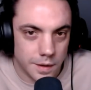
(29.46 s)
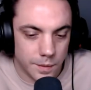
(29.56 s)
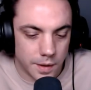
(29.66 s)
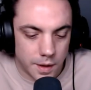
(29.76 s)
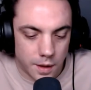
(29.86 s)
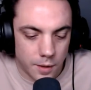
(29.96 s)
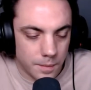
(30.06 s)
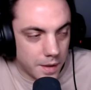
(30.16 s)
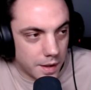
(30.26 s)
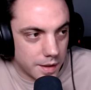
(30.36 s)
Here we go,
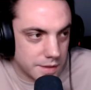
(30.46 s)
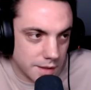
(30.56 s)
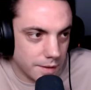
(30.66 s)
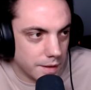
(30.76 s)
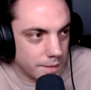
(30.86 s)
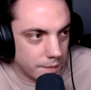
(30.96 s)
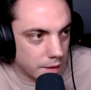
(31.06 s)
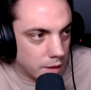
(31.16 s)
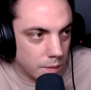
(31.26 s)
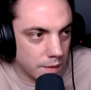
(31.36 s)
mate. I tell you,
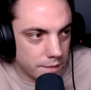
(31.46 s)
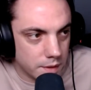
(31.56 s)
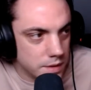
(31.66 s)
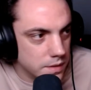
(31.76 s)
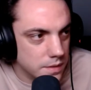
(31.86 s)
I can't wait for this.